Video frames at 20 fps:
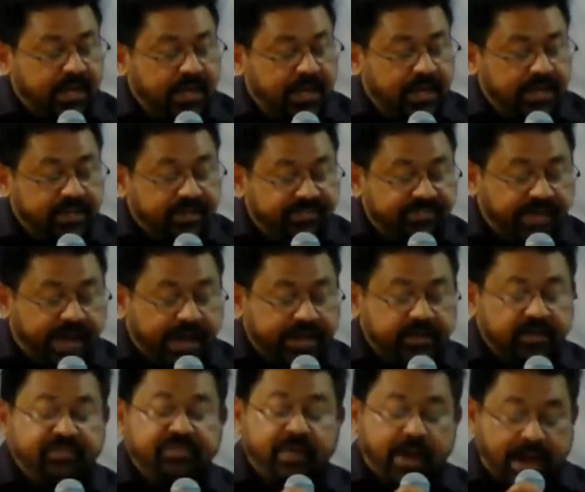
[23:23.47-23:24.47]
the
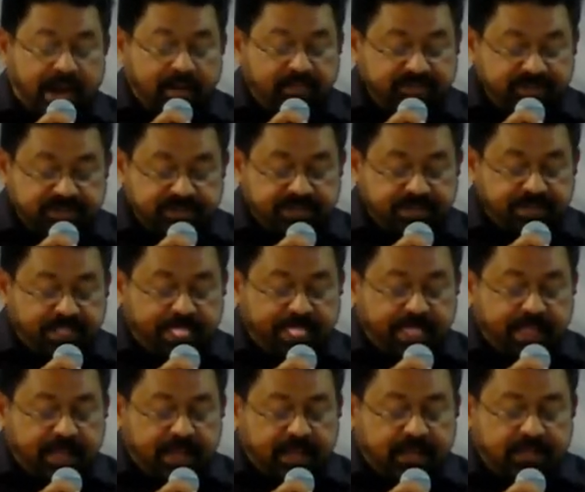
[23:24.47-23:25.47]
fat of rams.
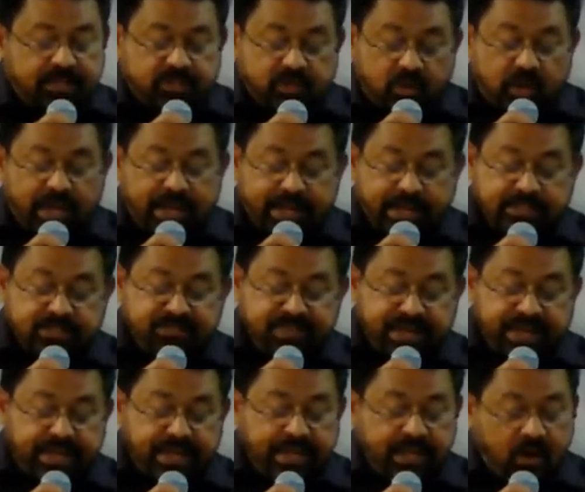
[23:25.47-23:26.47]
So let us
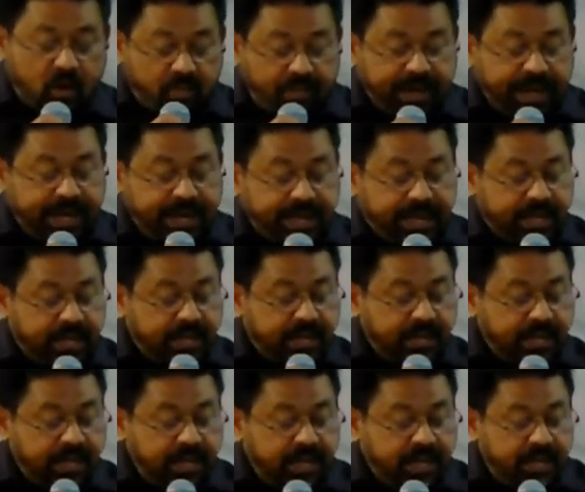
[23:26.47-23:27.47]
be obedient
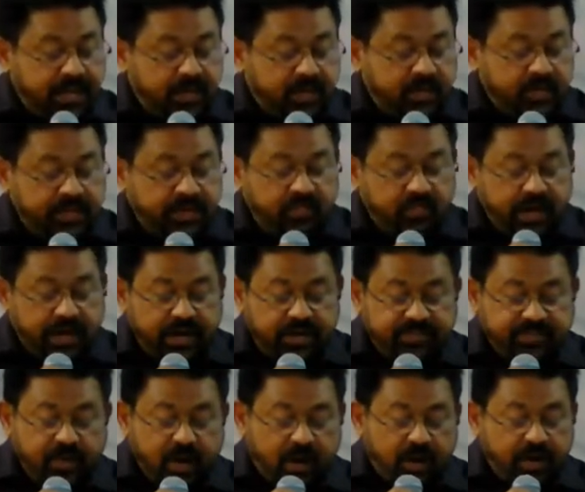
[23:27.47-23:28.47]
to the word
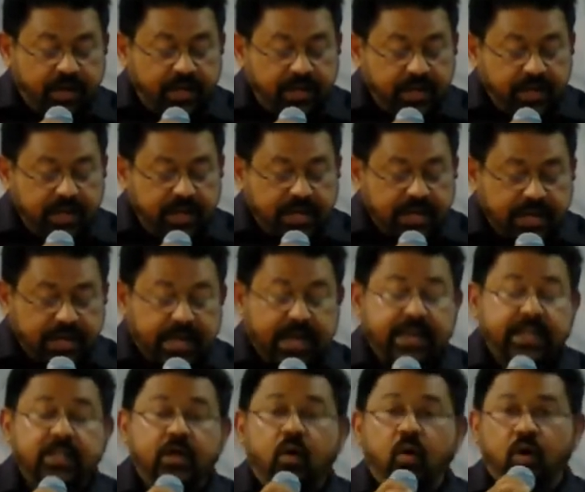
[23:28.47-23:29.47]
of God
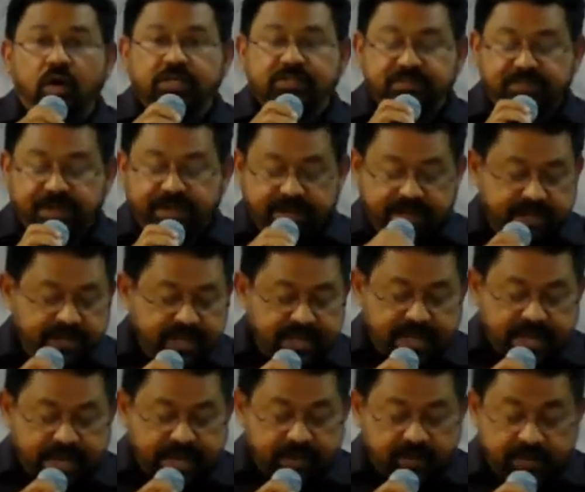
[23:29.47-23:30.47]
and the Holy Spirit.
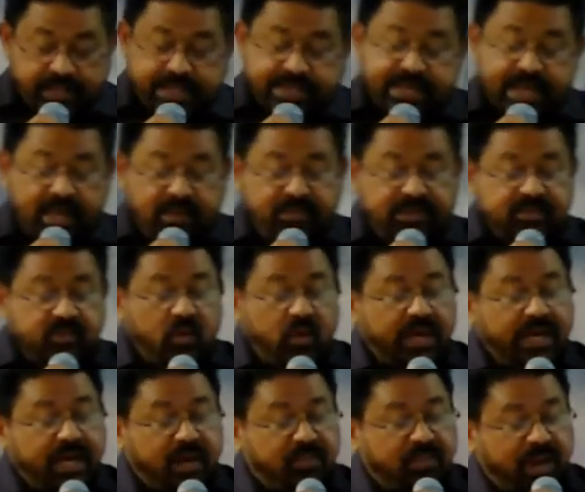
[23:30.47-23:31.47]
I know the time is
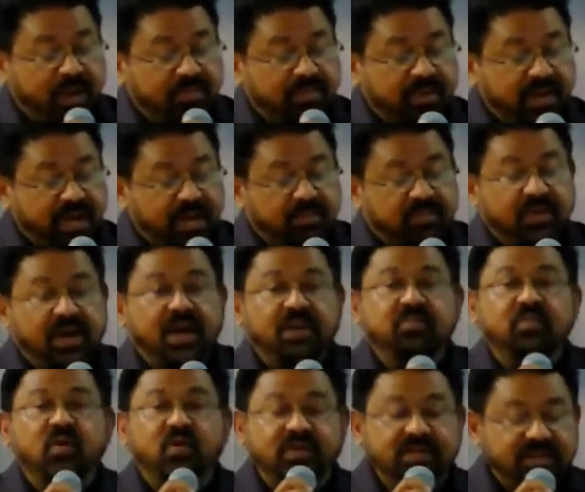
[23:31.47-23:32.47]
going up. I'm, I'm,
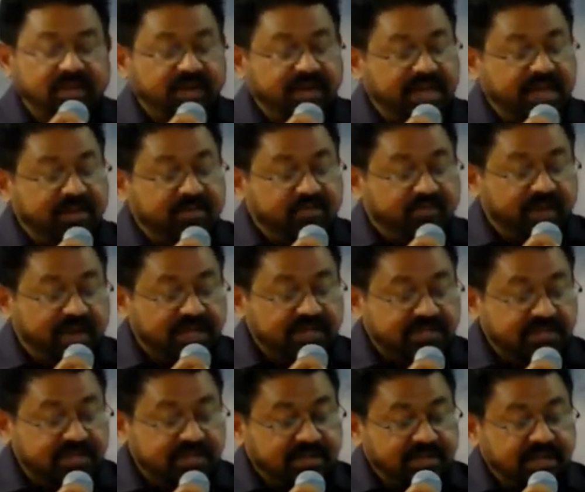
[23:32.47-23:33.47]
I'm going a little
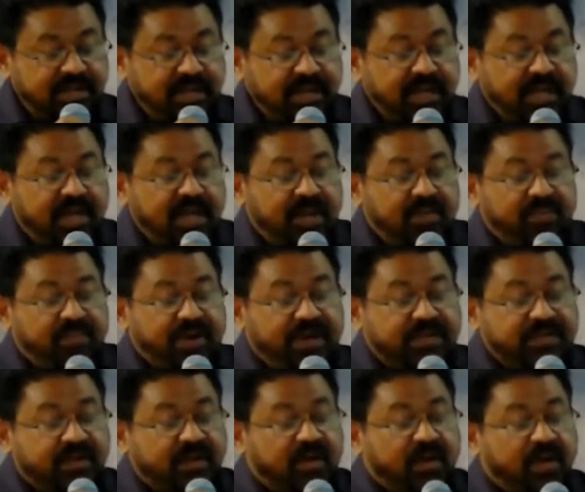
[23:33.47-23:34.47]
faster.
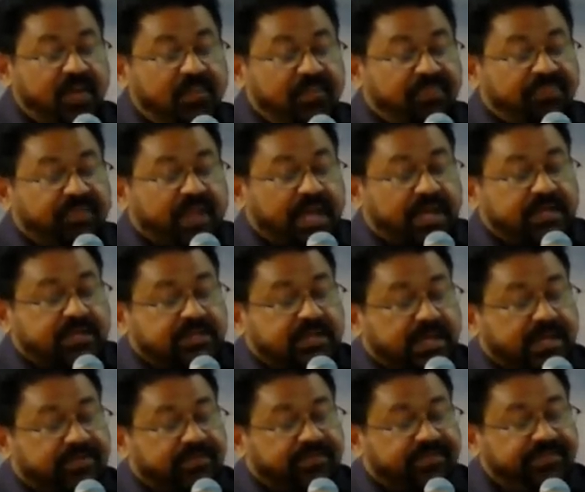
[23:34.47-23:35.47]
Praise the Lord.
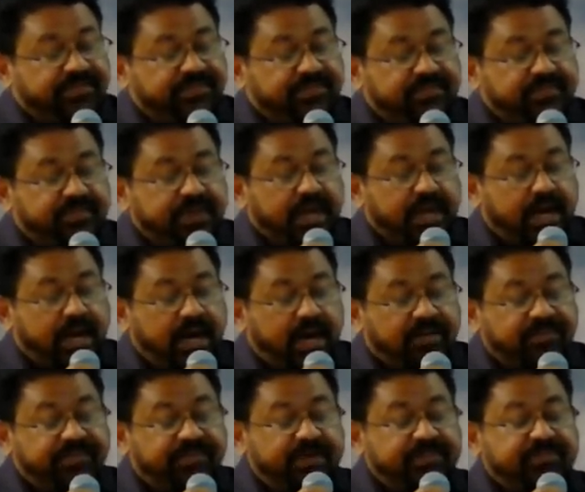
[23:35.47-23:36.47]
So uh,
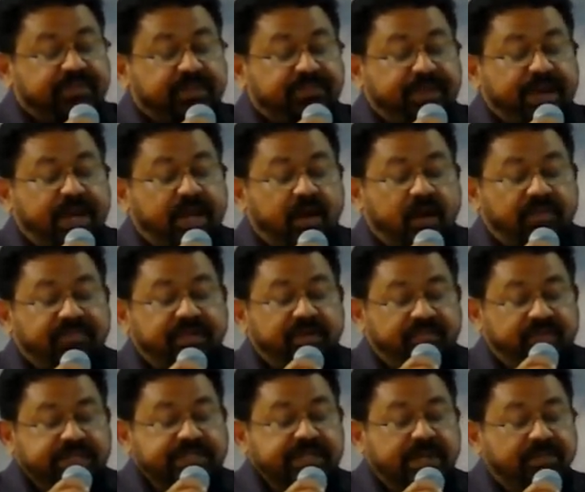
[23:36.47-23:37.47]
fifth pillar of the
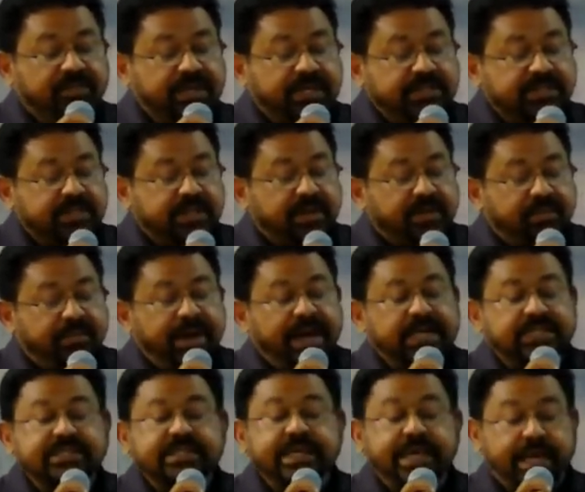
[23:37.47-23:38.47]
wisdom is
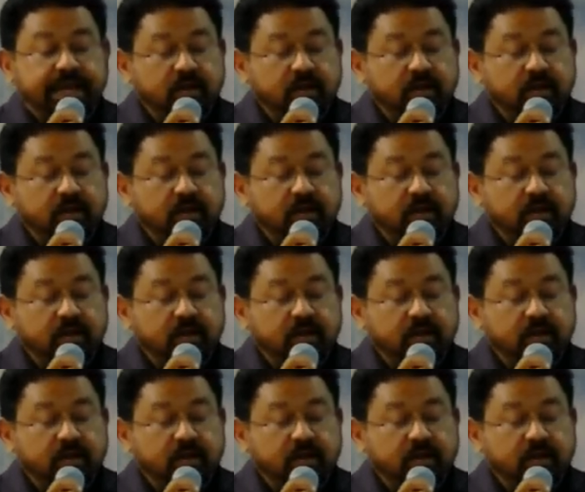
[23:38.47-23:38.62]
mercy and